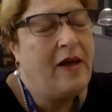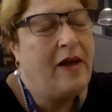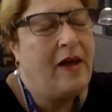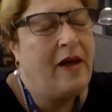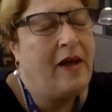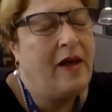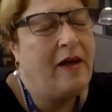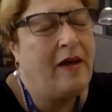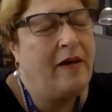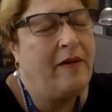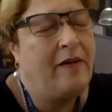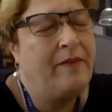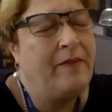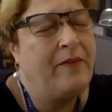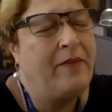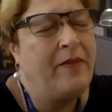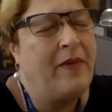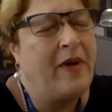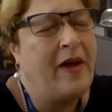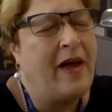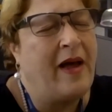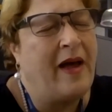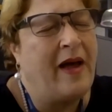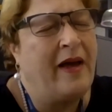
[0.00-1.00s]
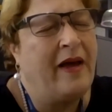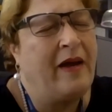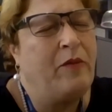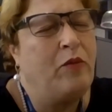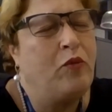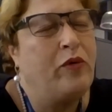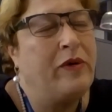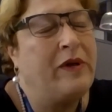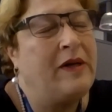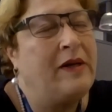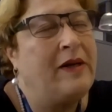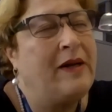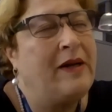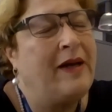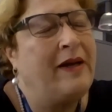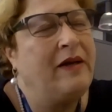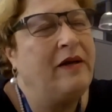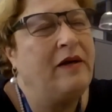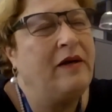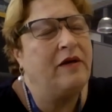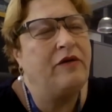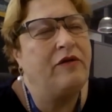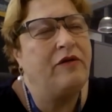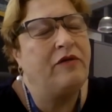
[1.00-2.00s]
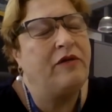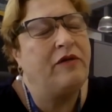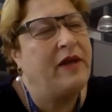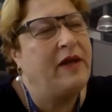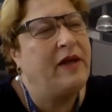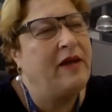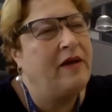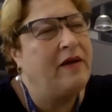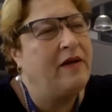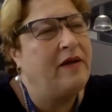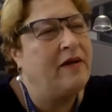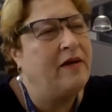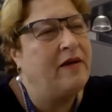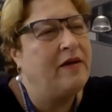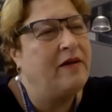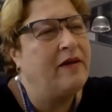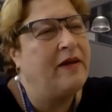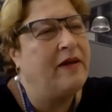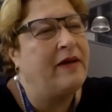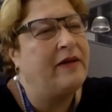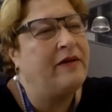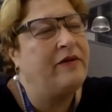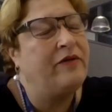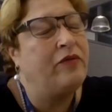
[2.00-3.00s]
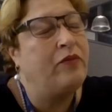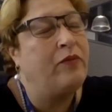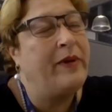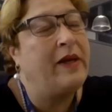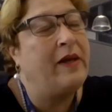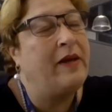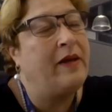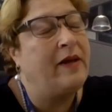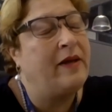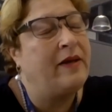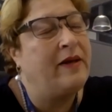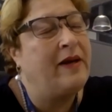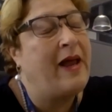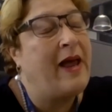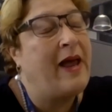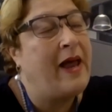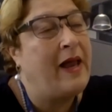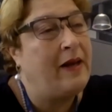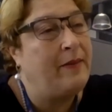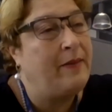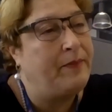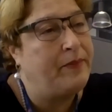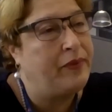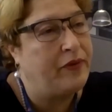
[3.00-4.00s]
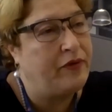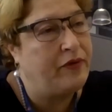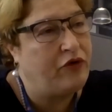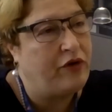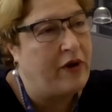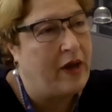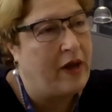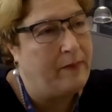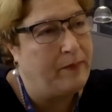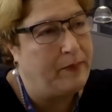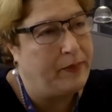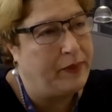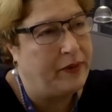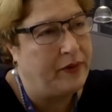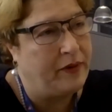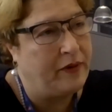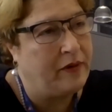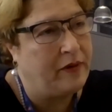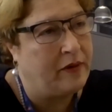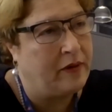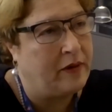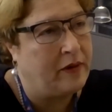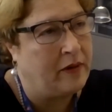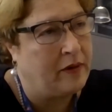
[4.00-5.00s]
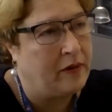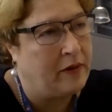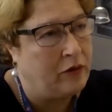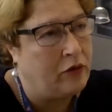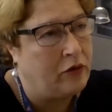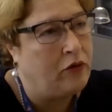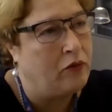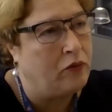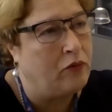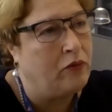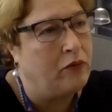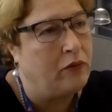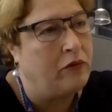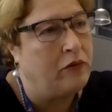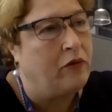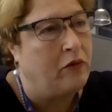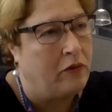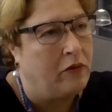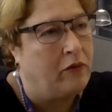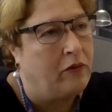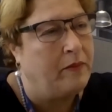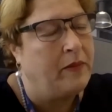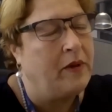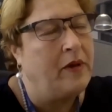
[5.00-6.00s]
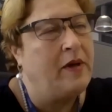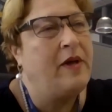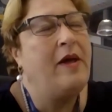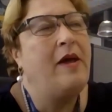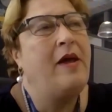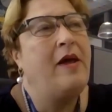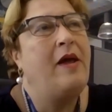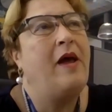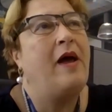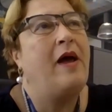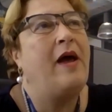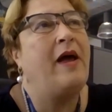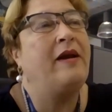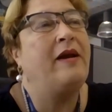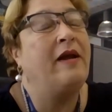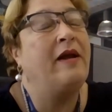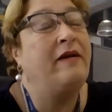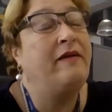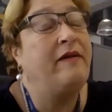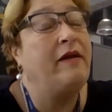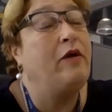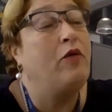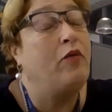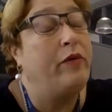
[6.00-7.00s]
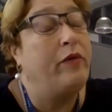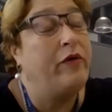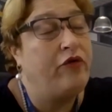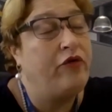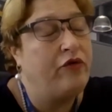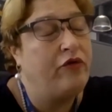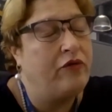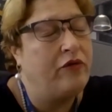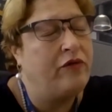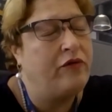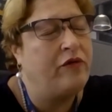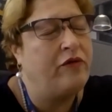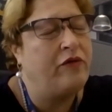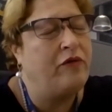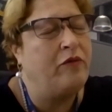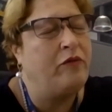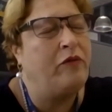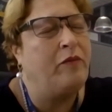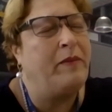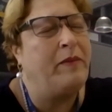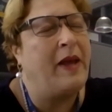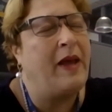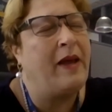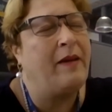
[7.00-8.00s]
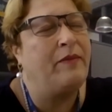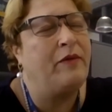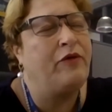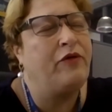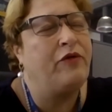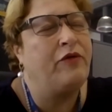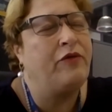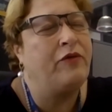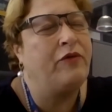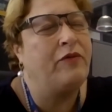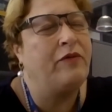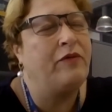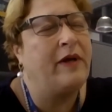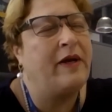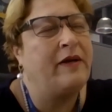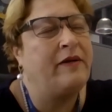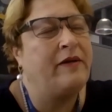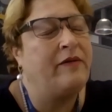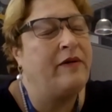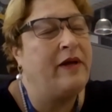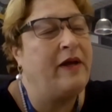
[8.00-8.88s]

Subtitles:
I would like to think that we can help shape the new norm, and I think we should be able to do that.